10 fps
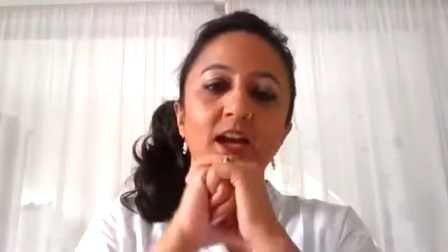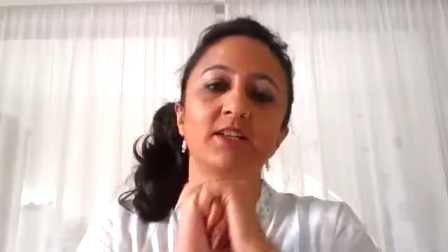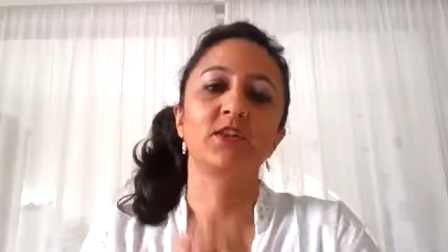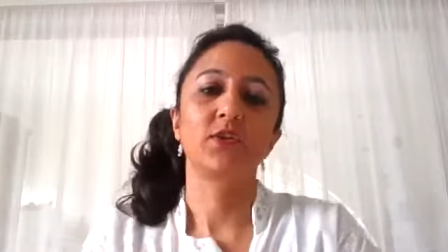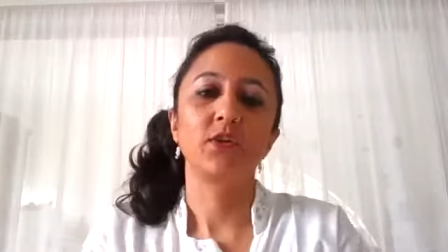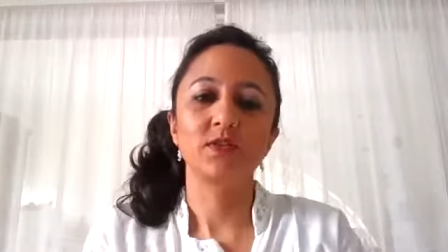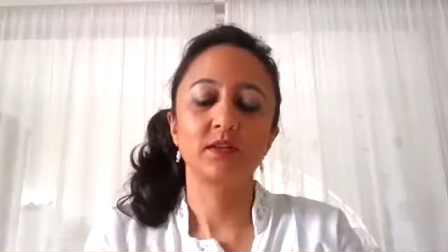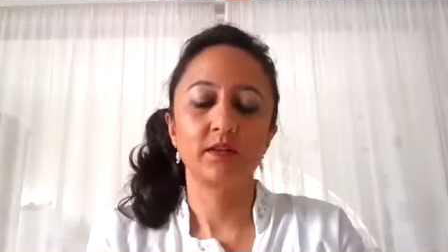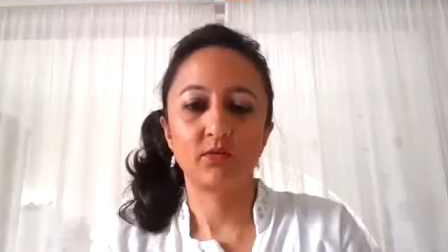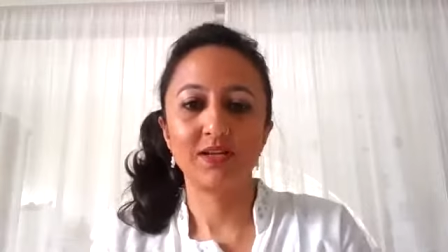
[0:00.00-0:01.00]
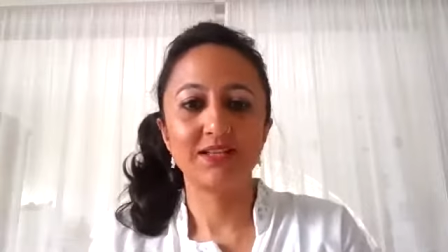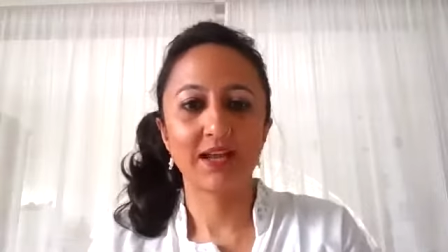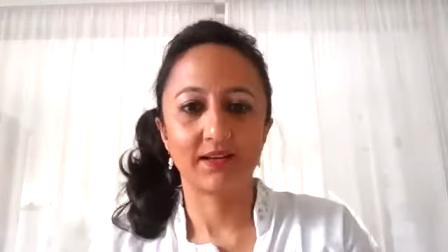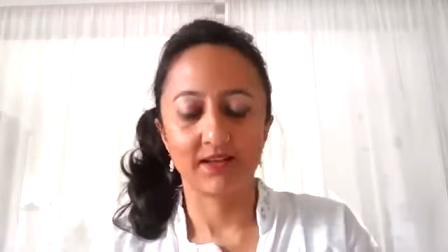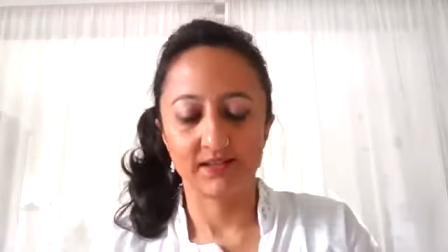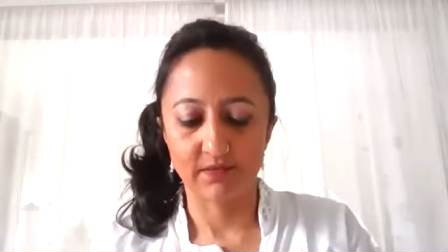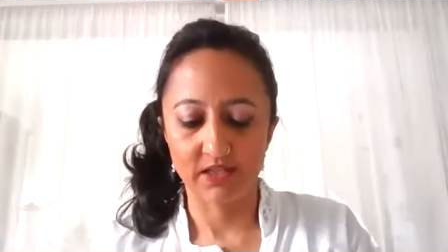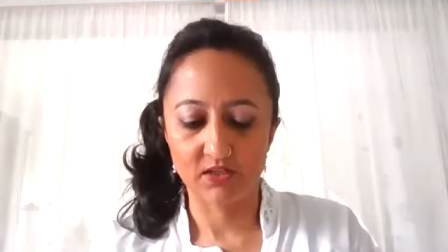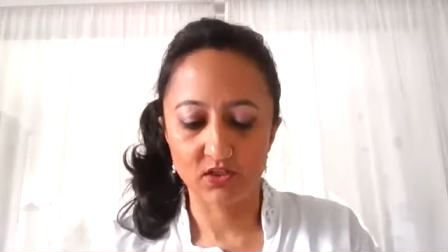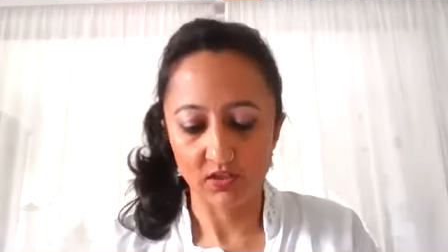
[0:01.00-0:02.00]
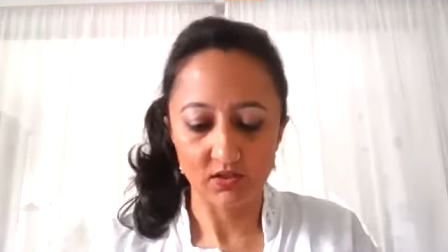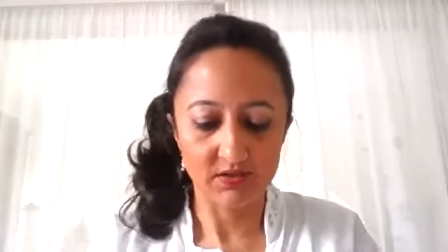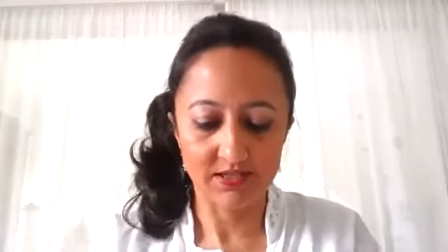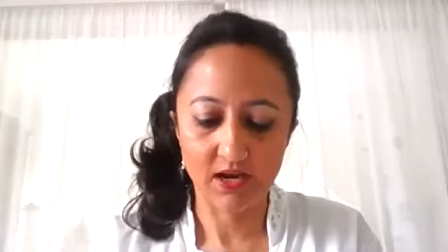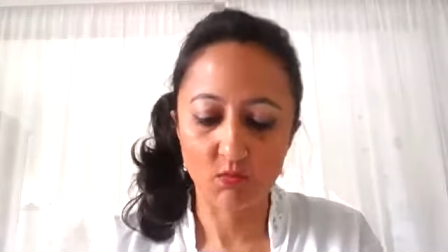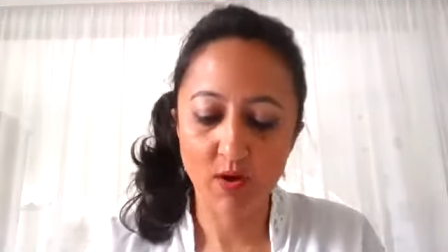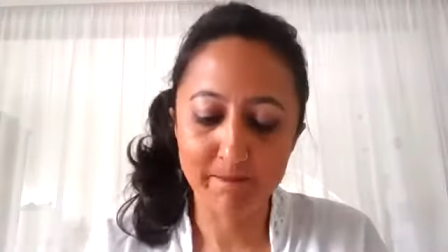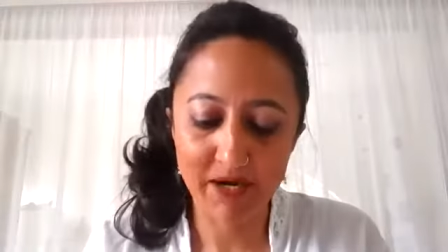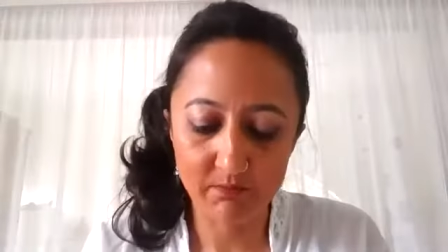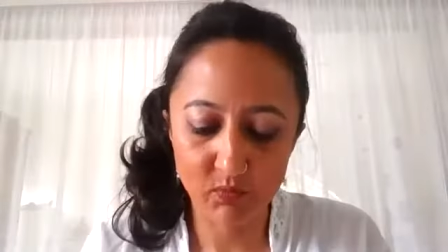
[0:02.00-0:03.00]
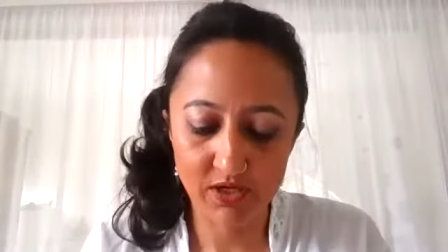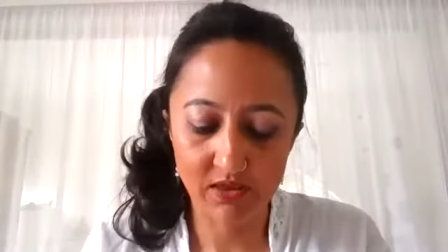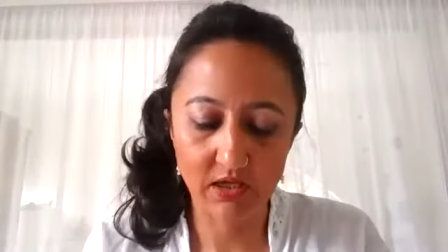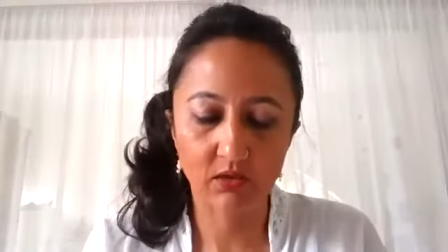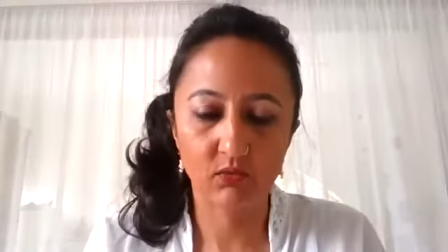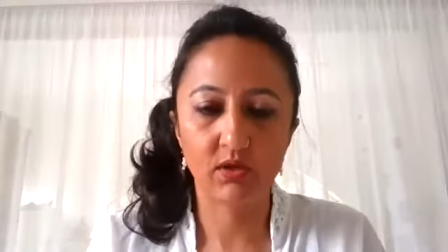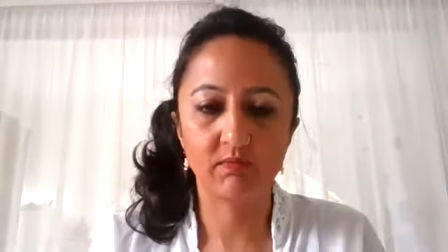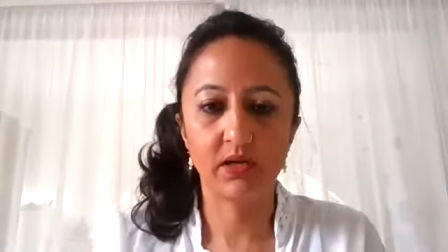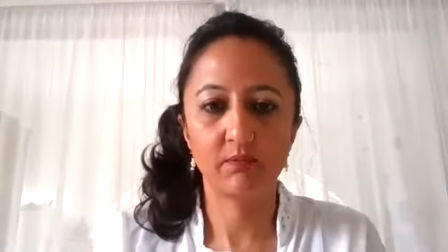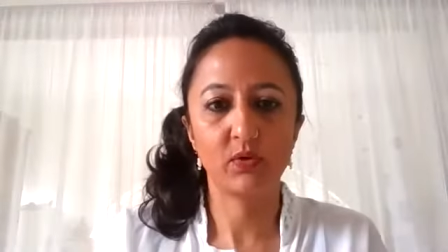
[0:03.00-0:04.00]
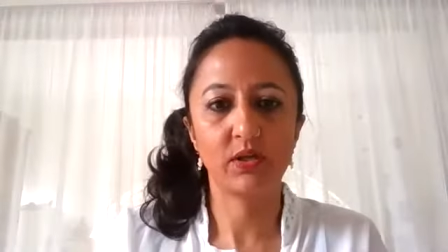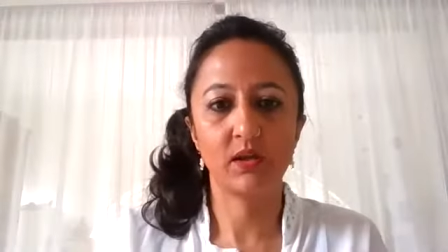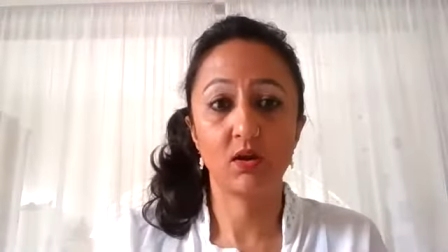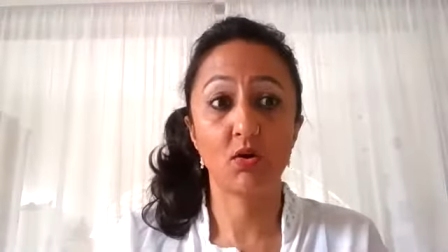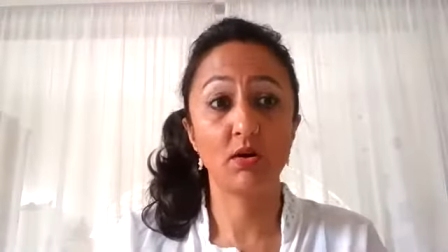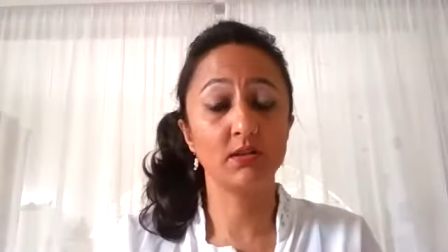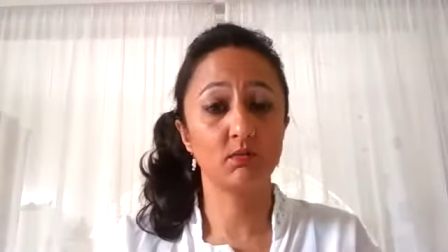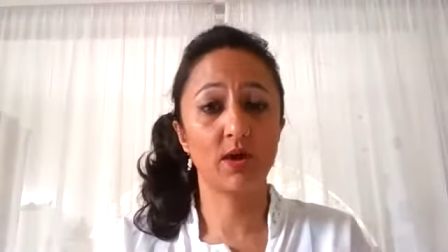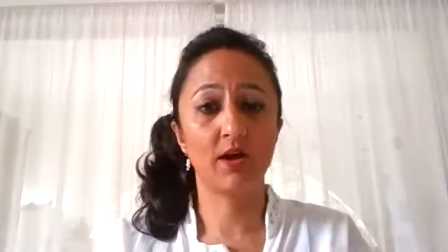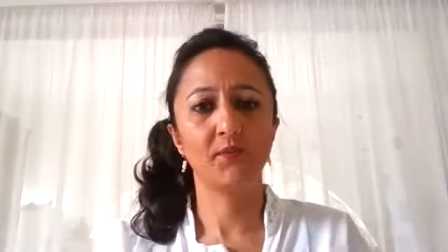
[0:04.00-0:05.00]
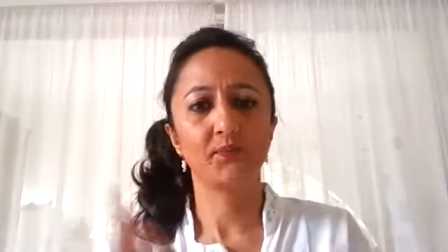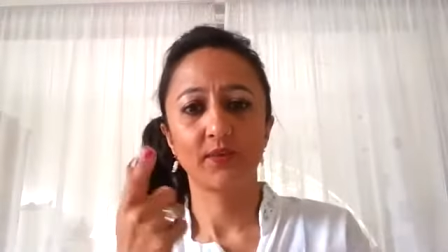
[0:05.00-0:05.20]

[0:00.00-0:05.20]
So those are the 3 techniques I'm teaching you today. 1 minute breathing, 3 minute breathing, all is well.